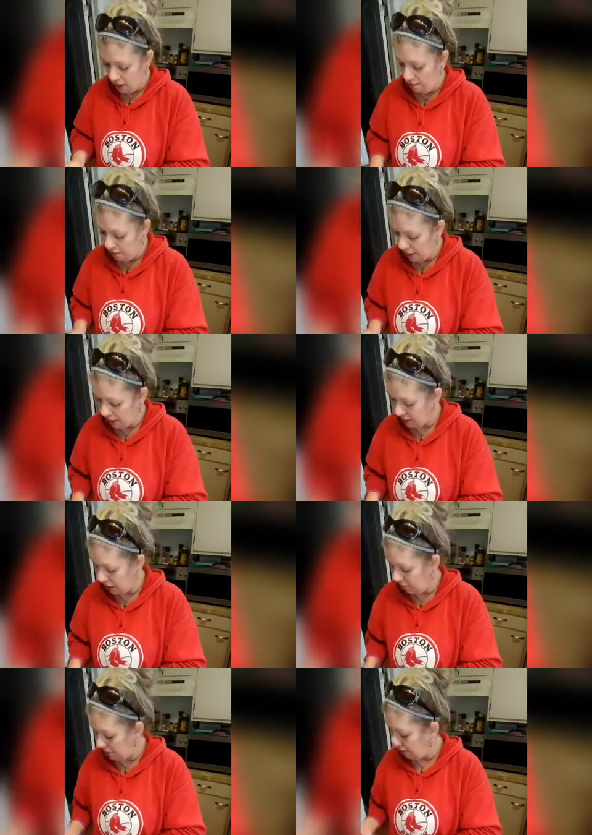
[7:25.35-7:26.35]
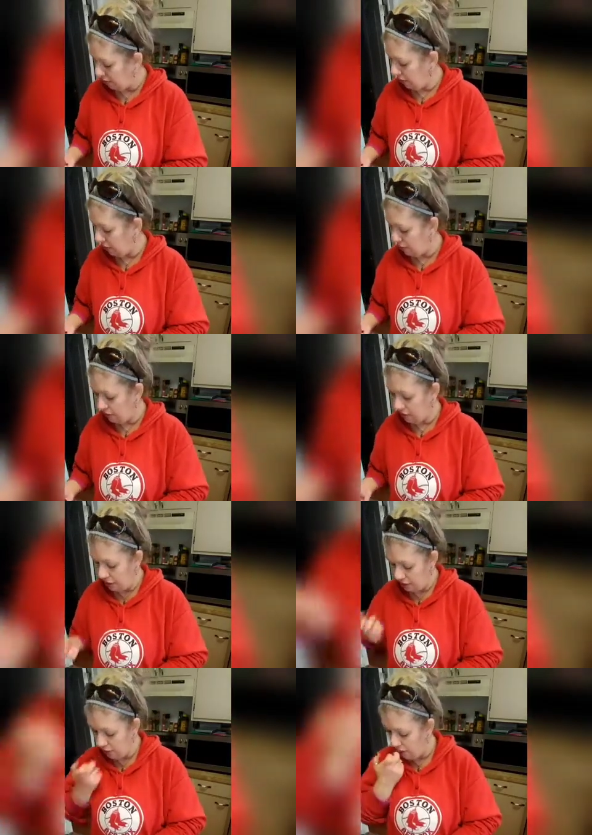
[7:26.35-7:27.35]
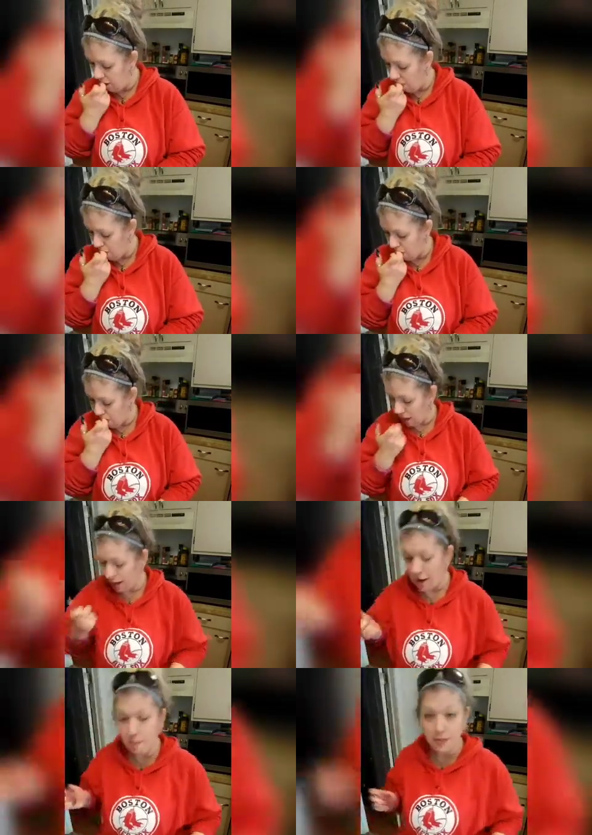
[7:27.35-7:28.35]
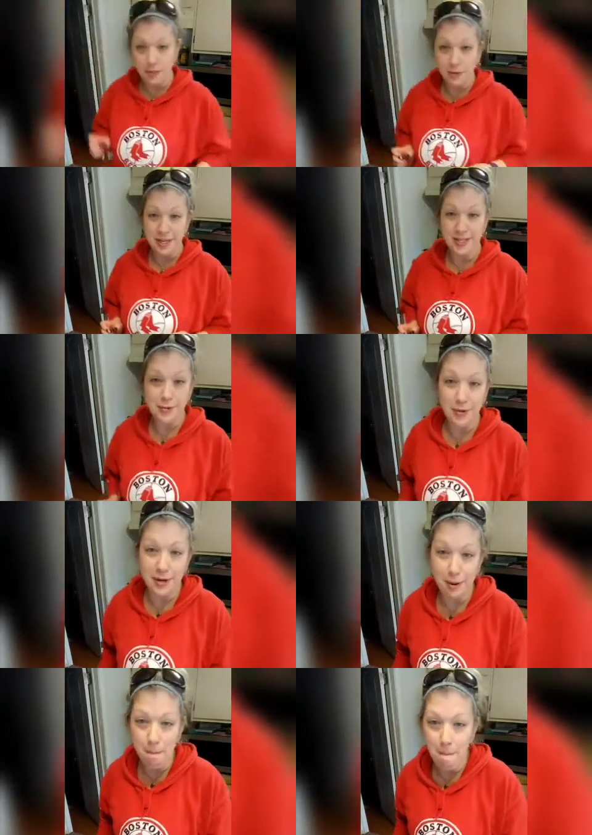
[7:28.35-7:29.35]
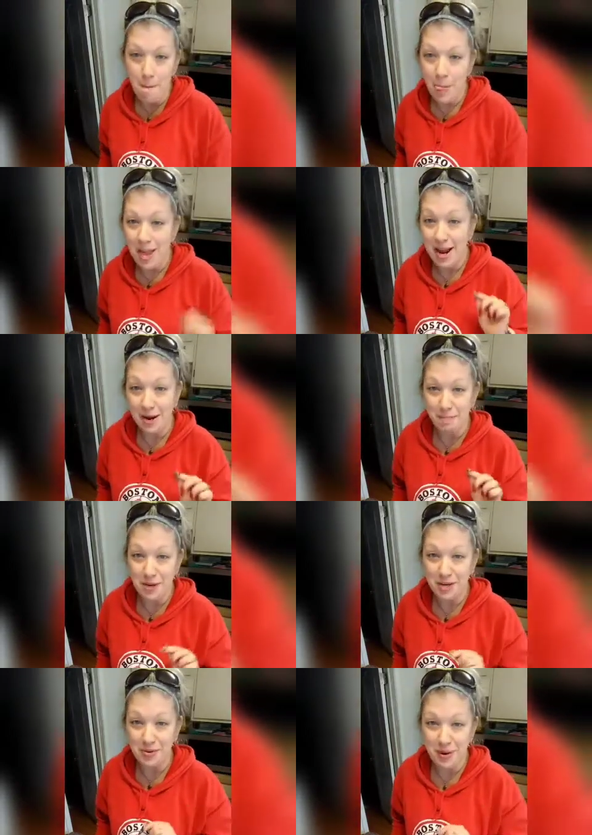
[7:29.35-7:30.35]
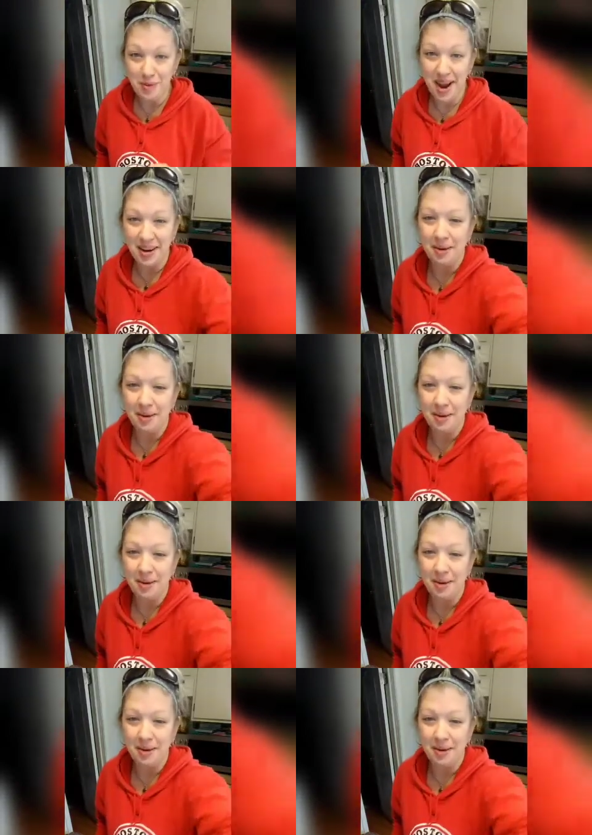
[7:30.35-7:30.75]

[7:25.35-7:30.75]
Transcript: But I'm going to go get those other couple ingredients ready, and I'll meet you right back.